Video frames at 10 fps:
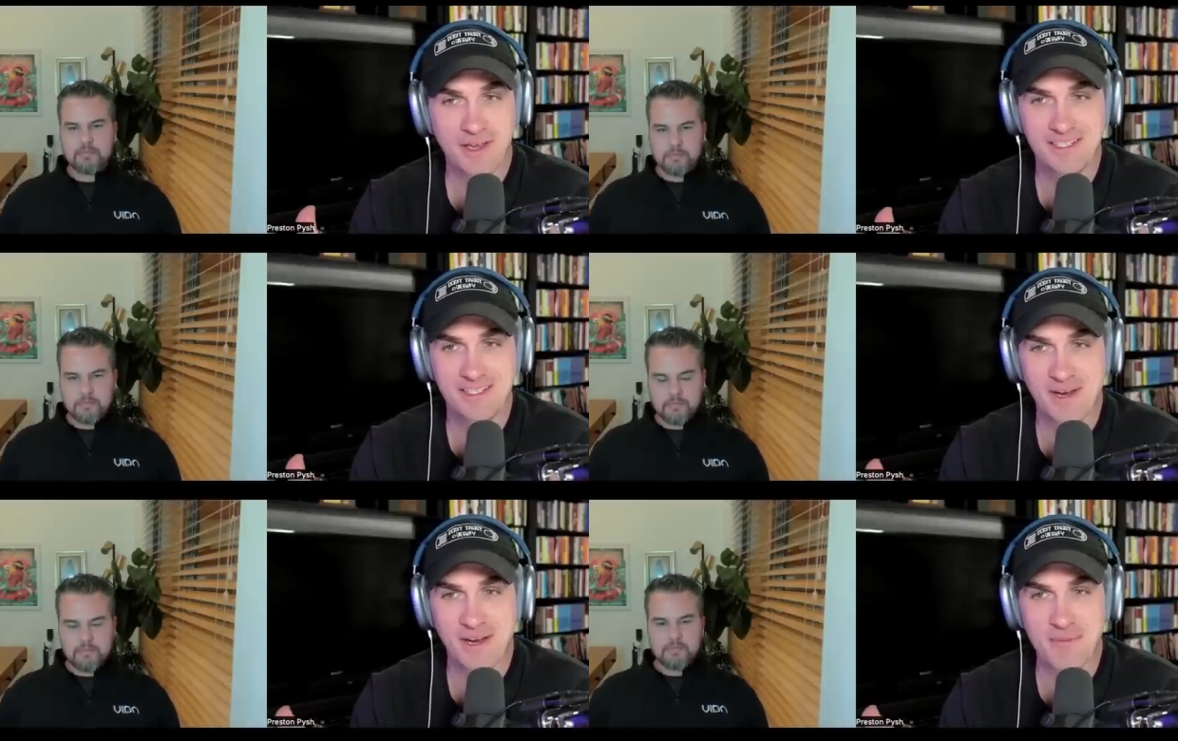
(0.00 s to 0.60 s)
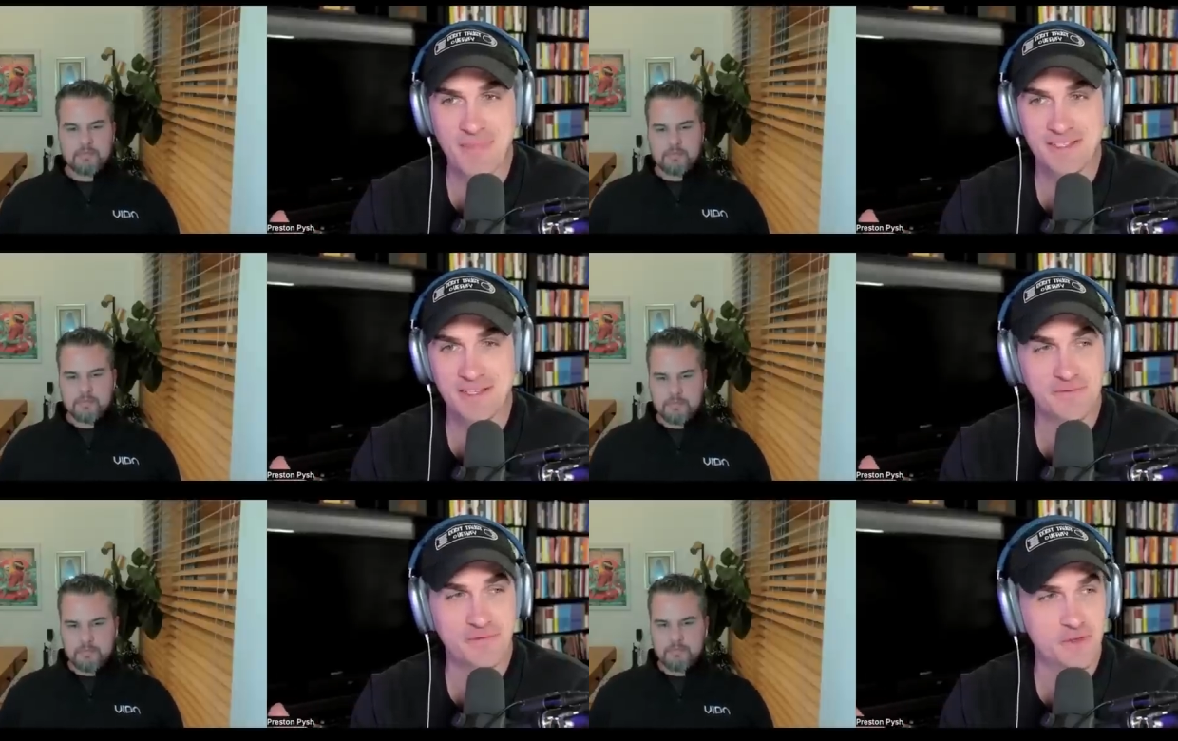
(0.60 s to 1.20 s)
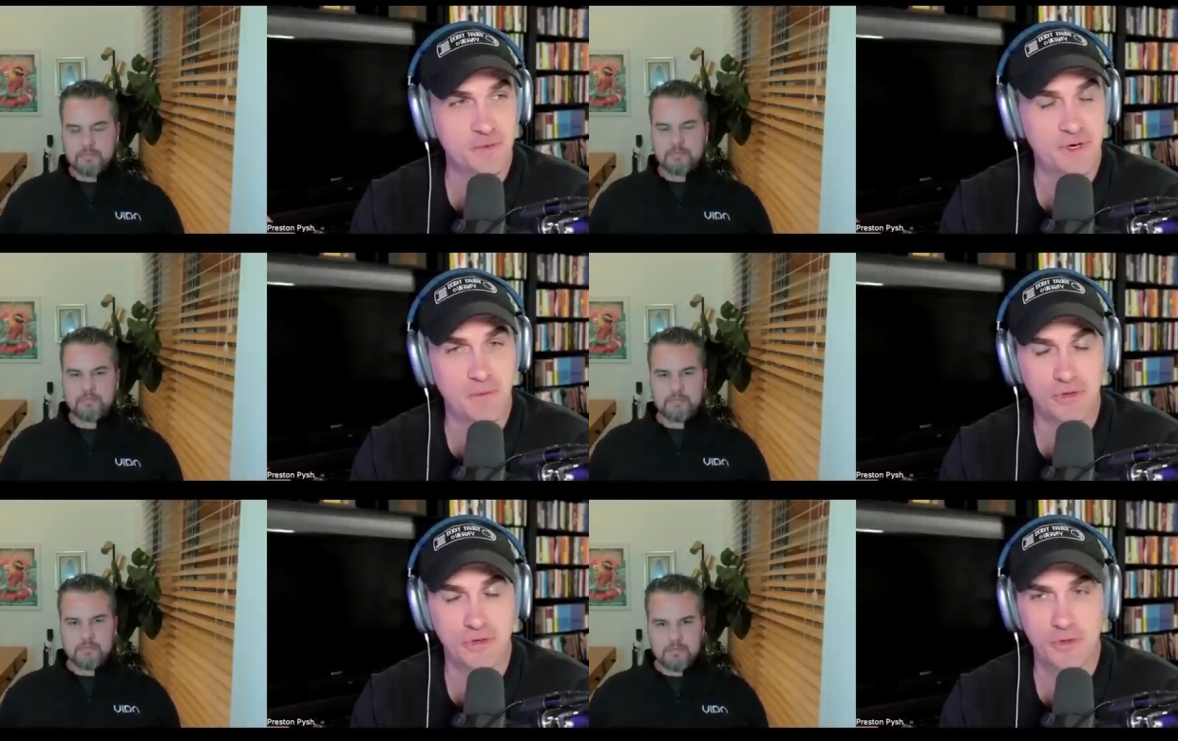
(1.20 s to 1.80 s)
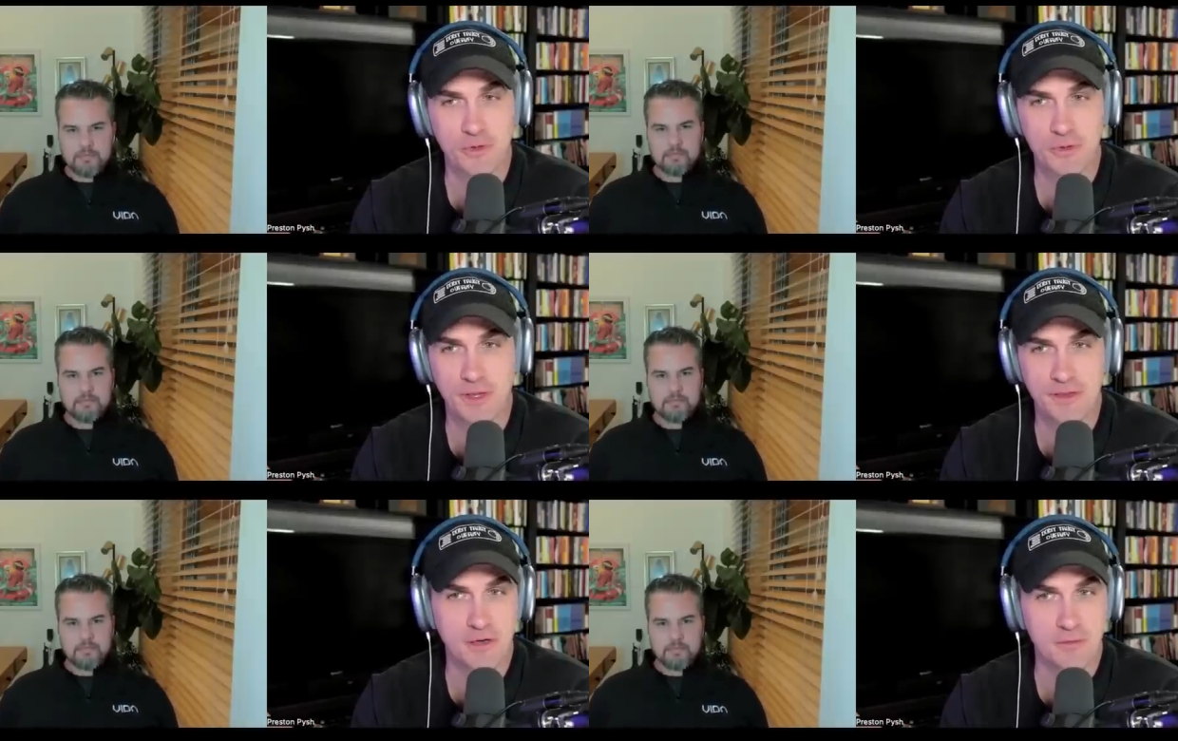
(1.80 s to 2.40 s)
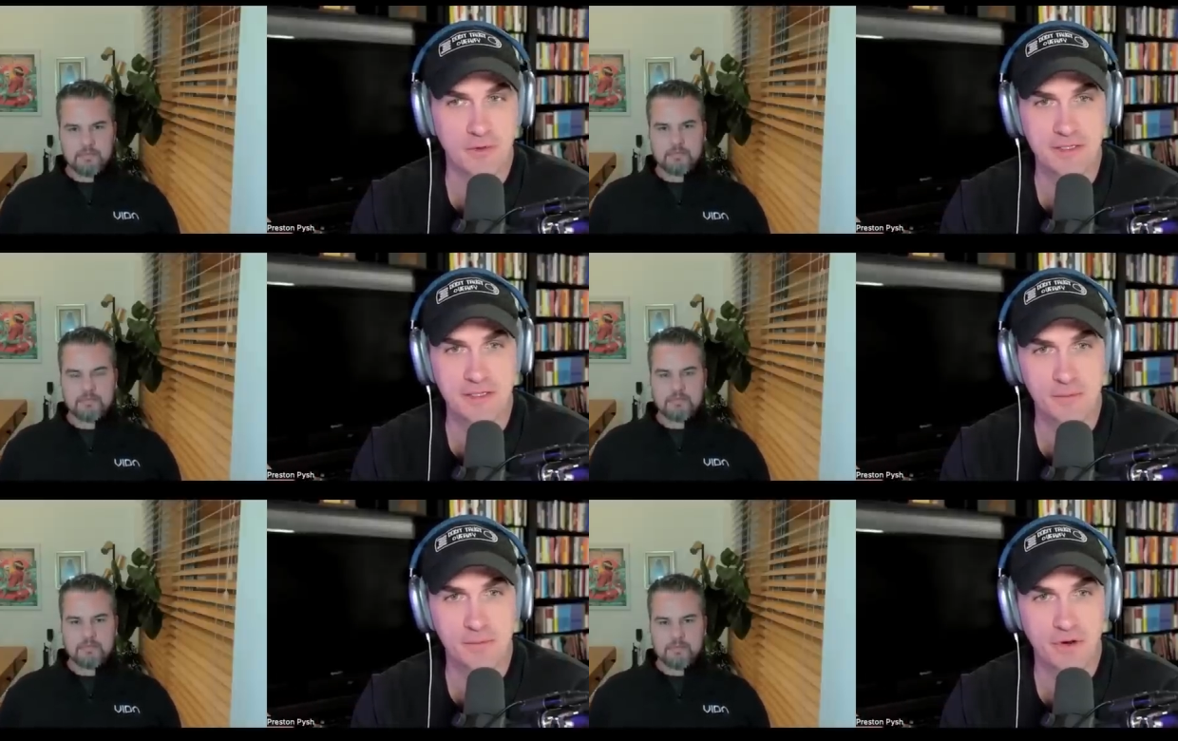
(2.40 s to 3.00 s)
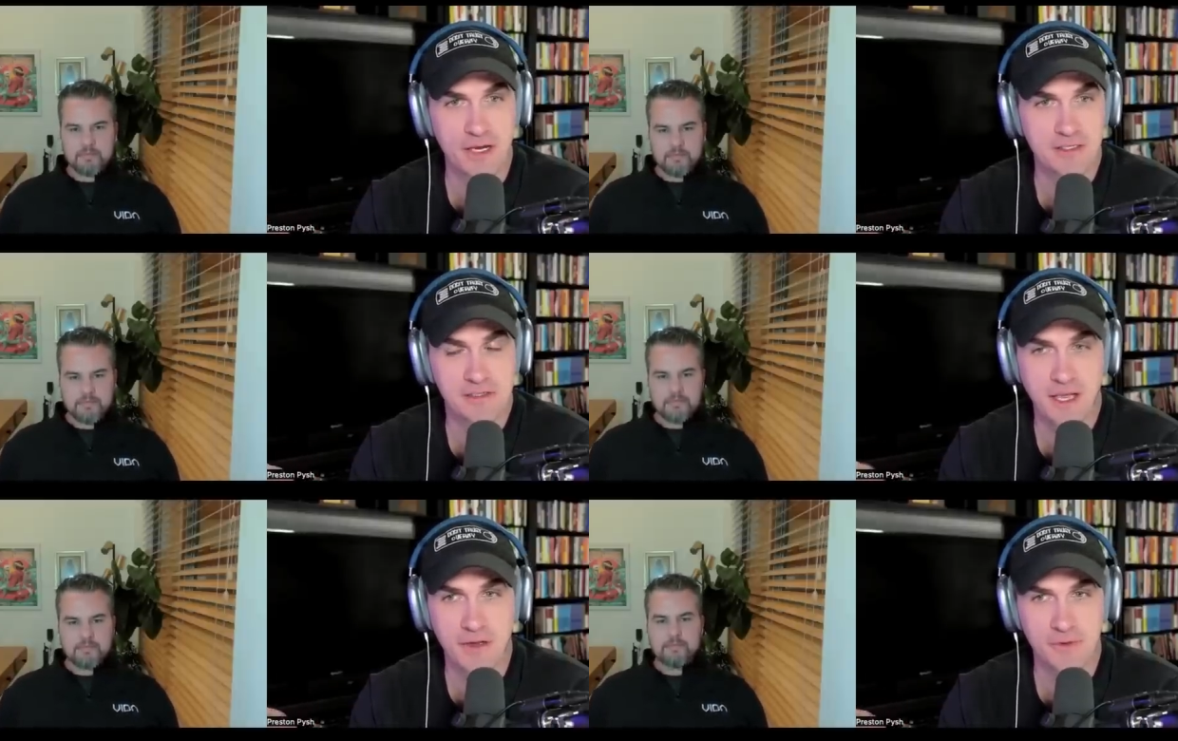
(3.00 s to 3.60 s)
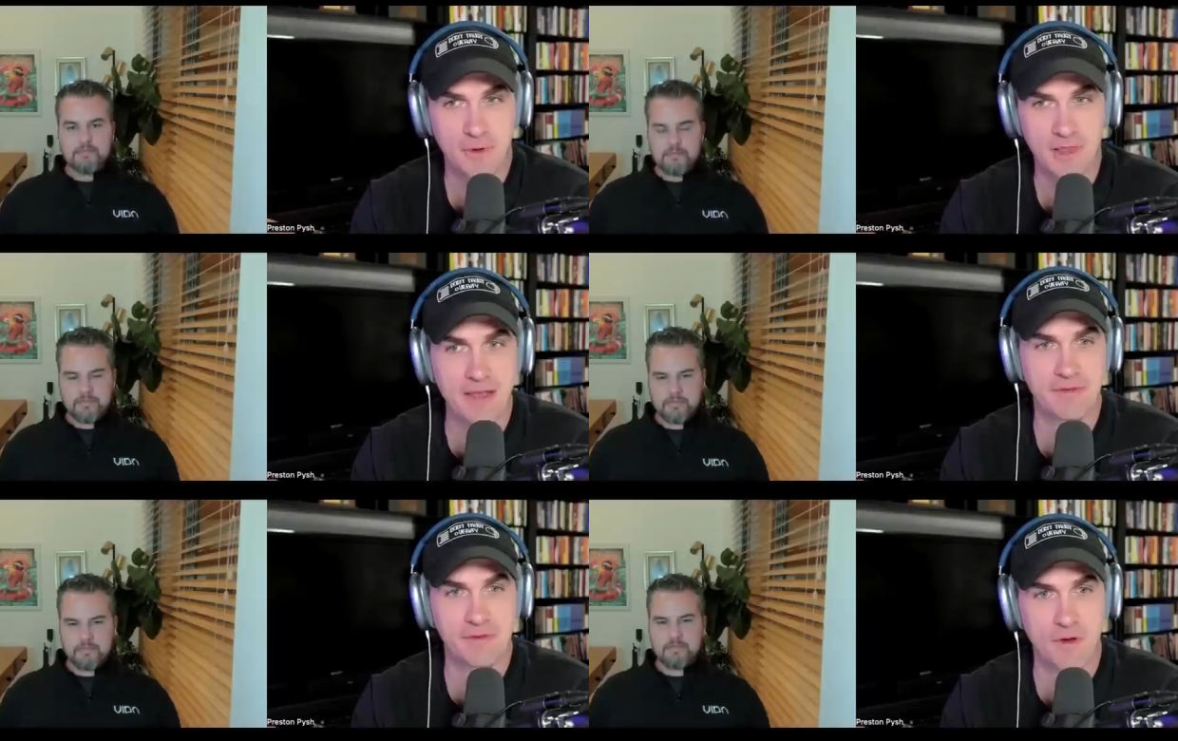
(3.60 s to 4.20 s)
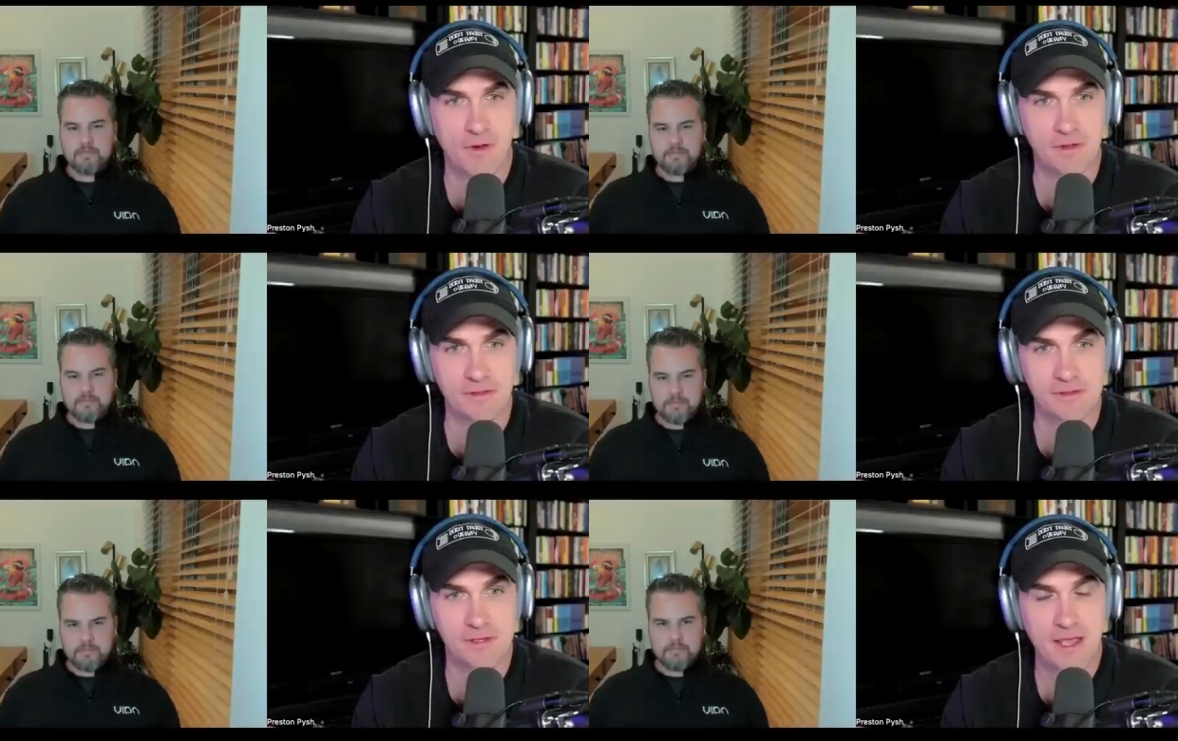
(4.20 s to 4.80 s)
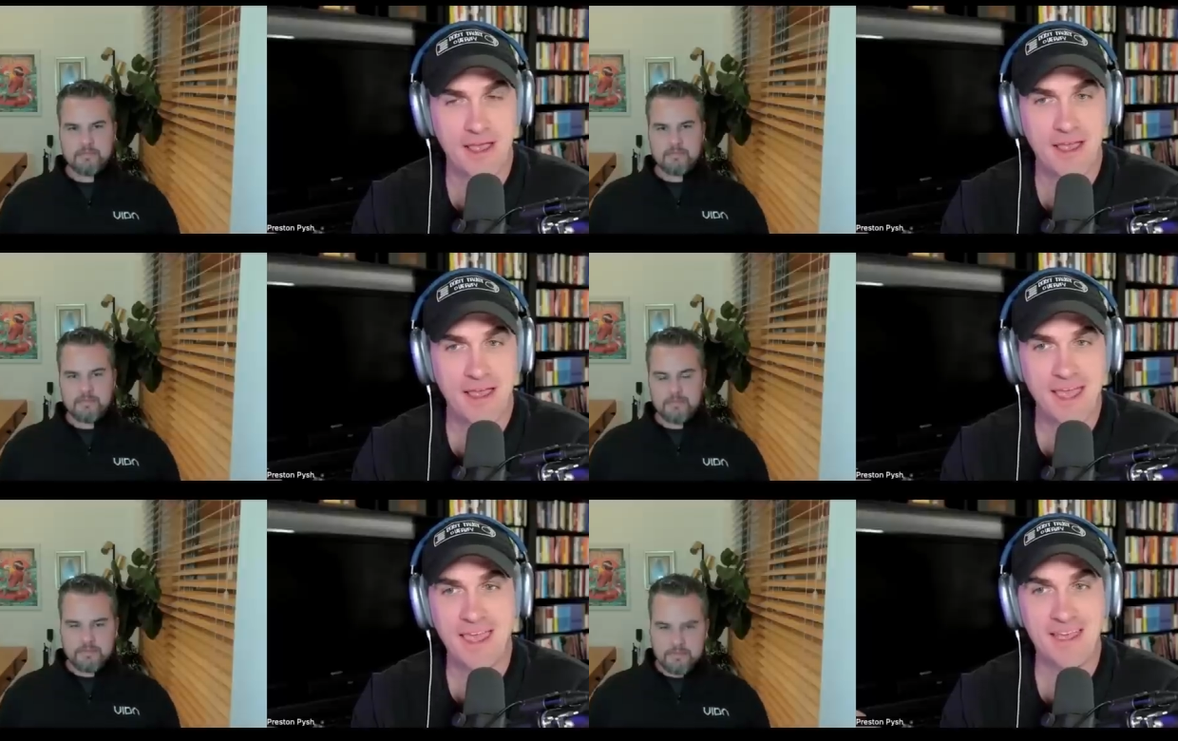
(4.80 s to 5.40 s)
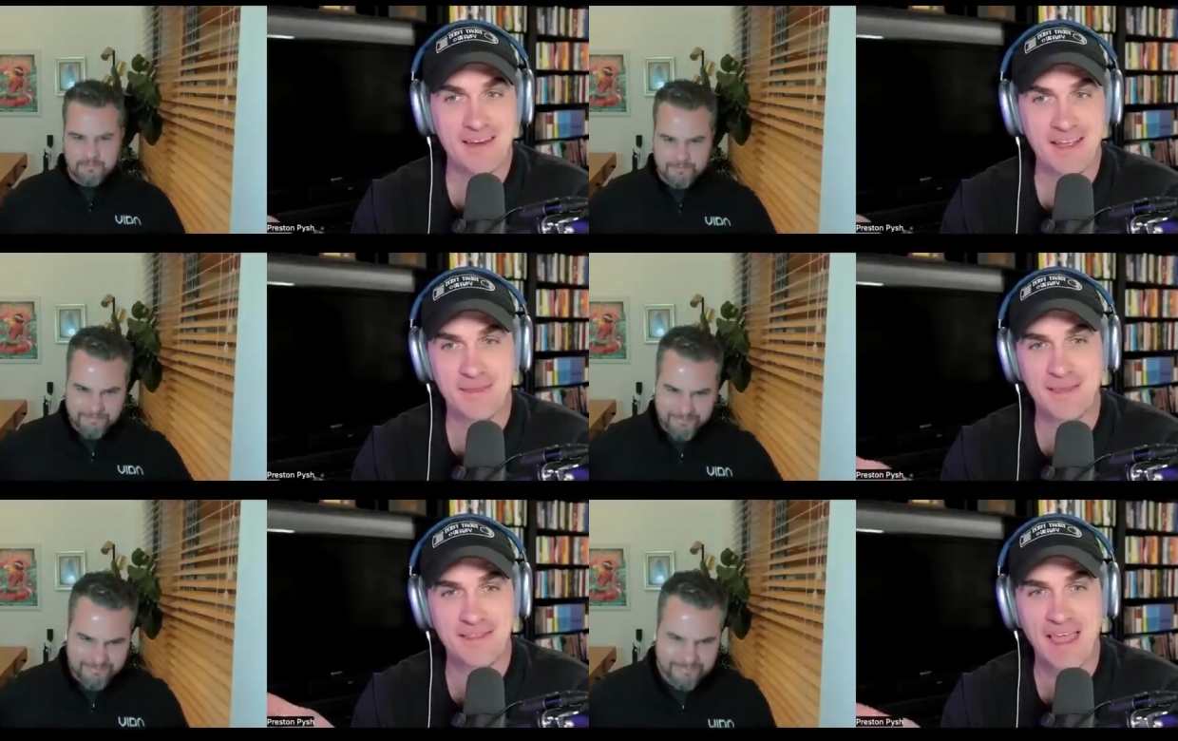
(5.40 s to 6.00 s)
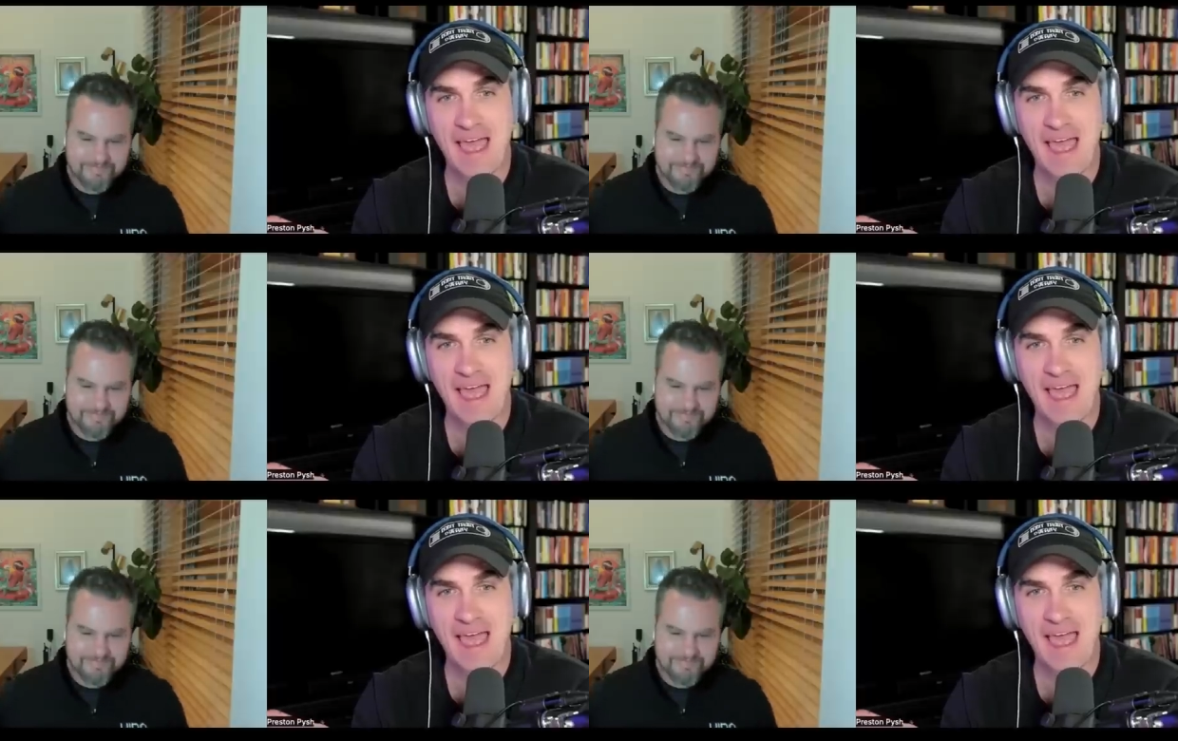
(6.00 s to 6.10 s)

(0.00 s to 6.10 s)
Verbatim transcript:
Speaker 1: I just got a message for Twitter Blue that they're raising the price now to eleven dollars, and I think the